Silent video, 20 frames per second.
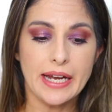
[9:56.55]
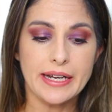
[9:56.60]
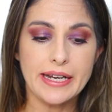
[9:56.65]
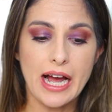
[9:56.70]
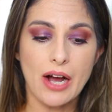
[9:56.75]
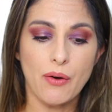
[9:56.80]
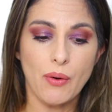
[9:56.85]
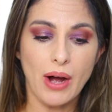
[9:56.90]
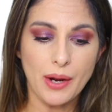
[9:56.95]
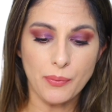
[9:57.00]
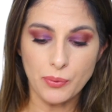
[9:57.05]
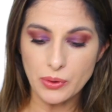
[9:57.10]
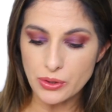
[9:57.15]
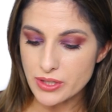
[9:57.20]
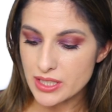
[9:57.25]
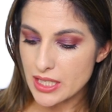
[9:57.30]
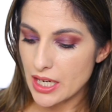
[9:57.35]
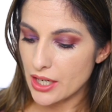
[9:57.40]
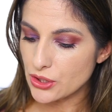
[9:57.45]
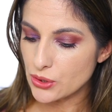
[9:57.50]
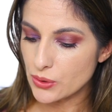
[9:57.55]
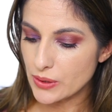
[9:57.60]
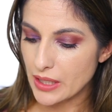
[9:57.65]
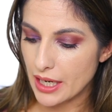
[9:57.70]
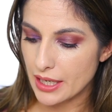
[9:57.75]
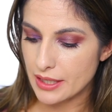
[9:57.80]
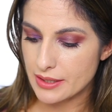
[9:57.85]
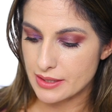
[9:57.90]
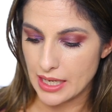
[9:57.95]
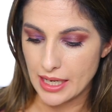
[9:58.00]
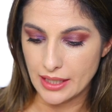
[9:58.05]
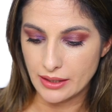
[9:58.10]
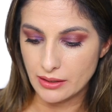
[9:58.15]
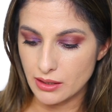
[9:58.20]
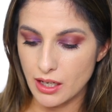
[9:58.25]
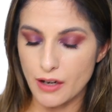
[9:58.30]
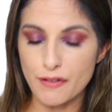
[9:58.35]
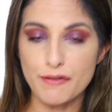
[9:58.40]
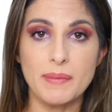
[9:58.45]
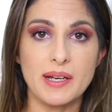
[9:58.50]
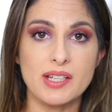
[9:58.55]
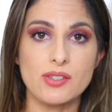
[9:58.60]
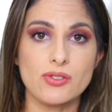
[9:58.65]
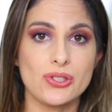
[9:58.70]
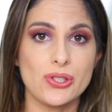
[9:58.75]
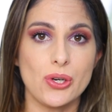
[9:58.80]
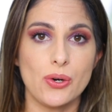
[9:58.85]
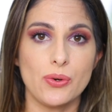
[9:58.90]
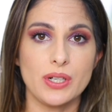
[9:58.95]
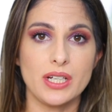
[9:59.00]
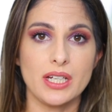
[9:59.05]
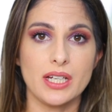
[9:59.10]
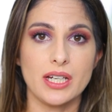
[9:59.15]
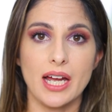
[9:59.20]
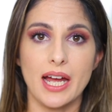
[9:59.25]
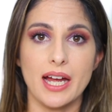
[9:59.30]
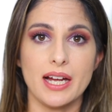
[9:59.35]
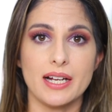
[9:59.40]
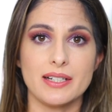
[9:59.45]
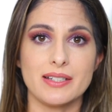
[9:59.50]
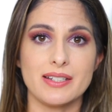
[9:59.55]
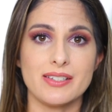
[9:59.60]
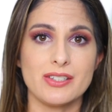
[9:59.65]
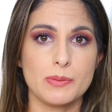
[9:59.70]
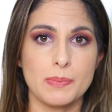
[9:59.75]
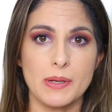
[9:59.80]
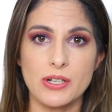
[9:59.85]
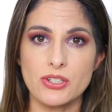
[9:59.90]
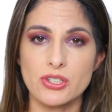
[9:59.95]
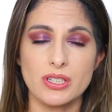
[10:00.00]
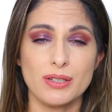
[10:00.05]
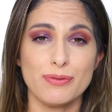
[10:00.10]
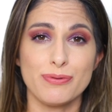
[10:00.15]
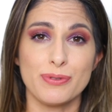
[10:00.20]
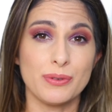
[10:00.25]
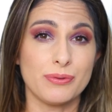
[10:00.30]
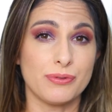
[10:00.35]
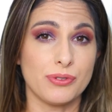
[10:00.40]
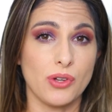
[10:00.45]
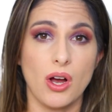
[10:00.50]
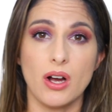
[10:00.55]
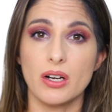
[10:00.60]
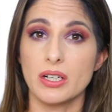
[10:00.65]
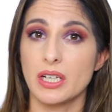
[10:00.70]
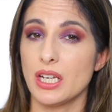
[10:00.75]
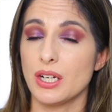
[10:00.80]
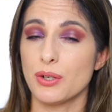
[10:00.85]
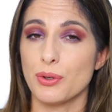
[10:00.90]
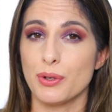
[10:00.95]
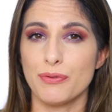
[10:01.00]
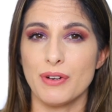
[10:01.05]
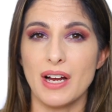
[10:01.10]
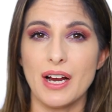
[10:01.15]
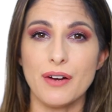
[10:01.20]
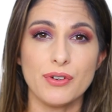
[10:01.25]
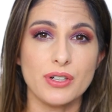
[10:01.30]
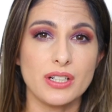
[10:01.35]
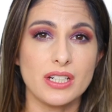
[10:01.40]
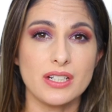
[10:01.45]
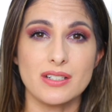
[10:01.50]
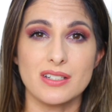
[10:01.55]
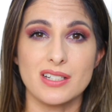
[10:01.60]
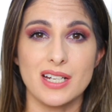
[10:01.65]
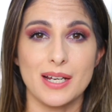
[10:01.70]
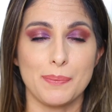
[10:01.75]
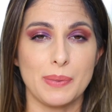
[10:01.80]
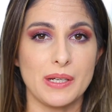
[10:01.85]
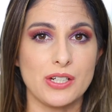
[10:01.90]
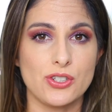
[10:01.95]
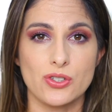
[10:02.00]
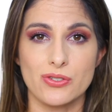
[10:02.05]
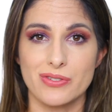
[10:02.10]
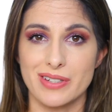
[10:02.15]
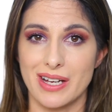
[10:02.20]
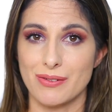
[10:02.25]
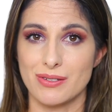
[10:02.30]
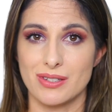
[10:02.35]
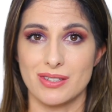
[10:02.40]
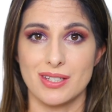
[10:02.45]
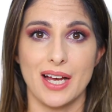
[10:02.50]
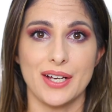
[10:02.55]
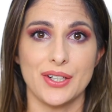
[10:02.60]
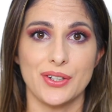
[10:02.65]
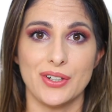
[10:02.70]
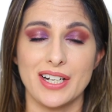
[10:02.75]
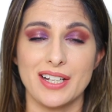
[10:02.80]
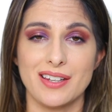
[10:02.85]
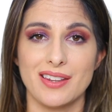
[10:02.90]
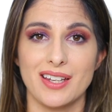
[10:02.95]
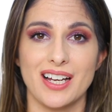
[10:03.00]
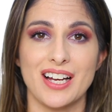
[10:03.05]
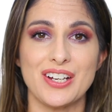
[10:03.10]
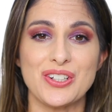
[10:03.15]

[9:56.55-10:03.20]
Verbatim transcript: Now, I will tell you guys, I love my Sony and especially for vlogging or if I ever need to take pictures outside or anything,